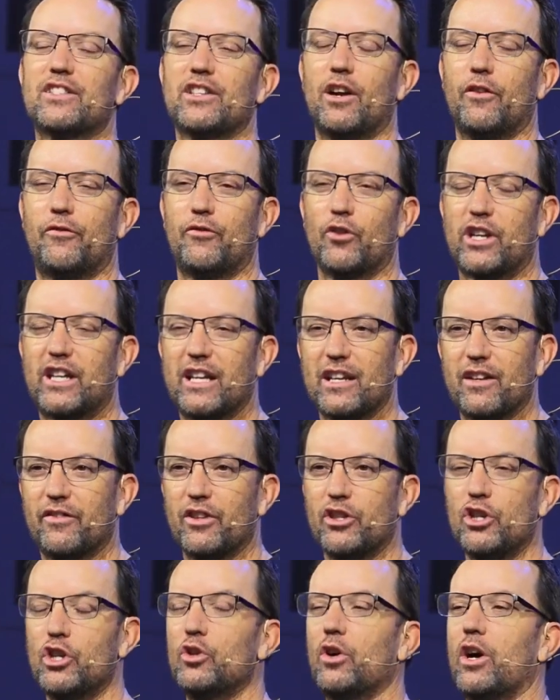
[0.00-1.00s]
are
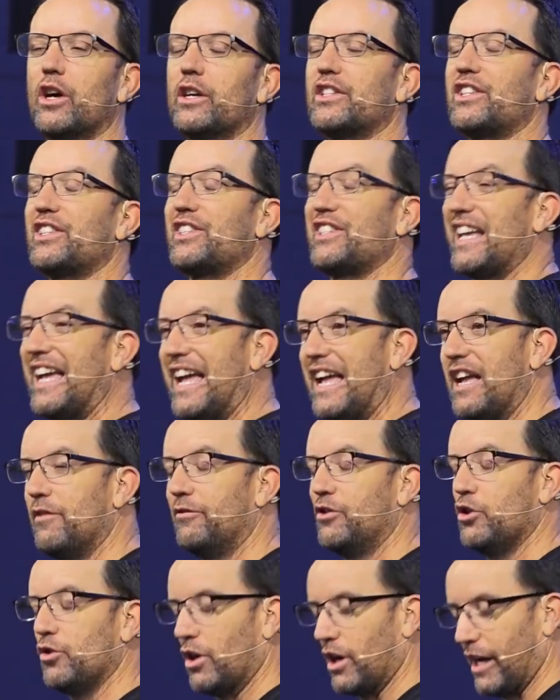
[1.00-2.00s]
forgiven, you are saved,
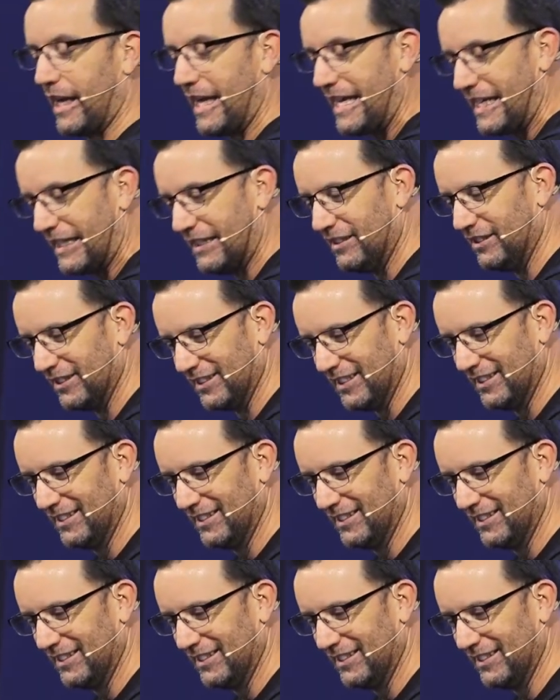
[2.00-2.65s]
you are healed.